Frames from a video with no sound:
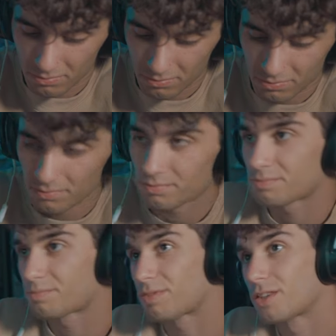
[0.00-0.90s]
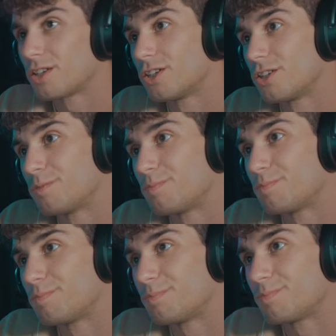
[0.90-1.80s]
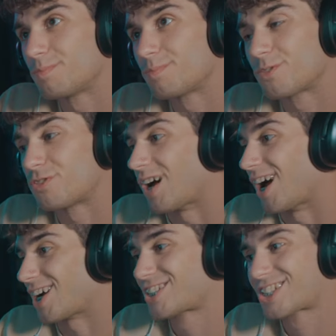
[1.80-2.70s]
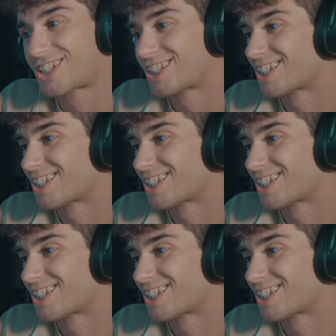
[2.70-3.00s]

The gift of a great name. Facts.